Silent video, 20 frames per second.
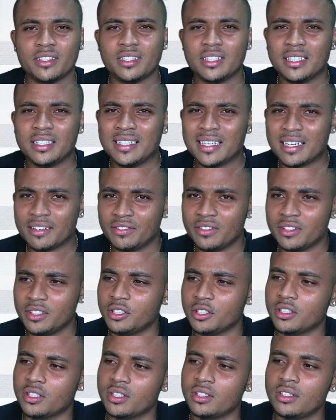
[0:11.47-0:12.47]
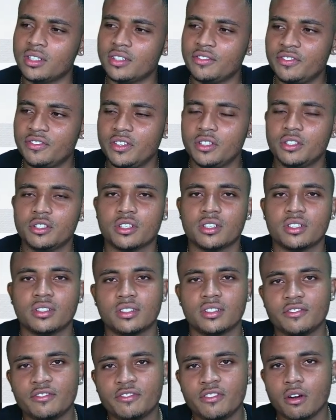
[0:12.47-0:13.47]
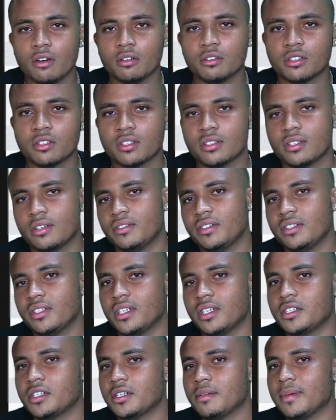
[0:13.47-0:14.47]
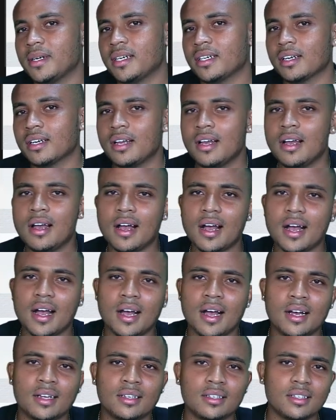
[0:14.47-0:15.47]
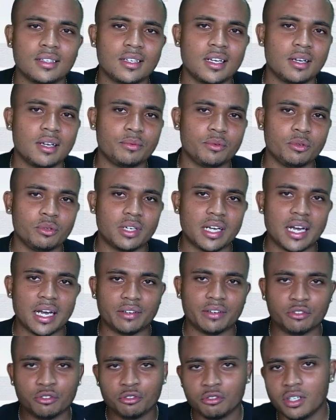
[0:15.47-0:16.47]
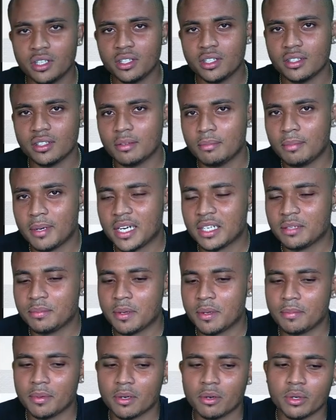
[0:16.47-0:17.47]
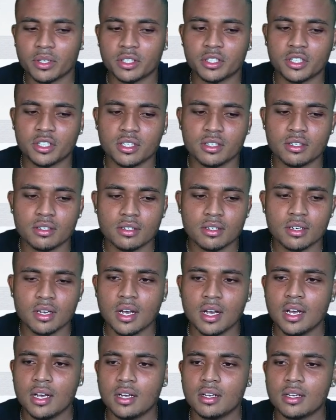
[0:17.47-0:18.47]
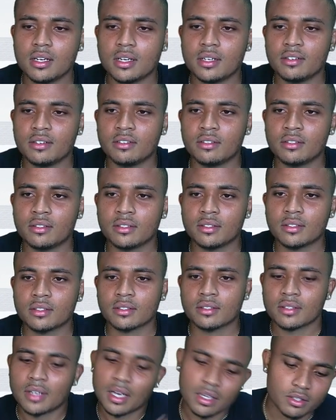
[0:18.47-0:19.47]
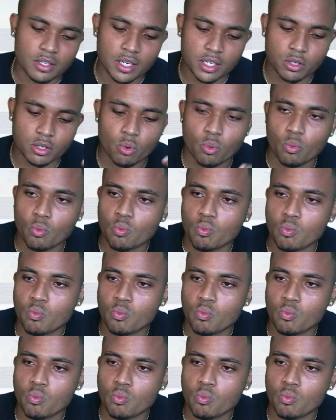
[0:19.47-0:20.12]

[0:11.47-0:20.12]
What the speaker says: the definition, the features, the functions of the central bank, and then we'll dive straight into past paper questions. So let's go.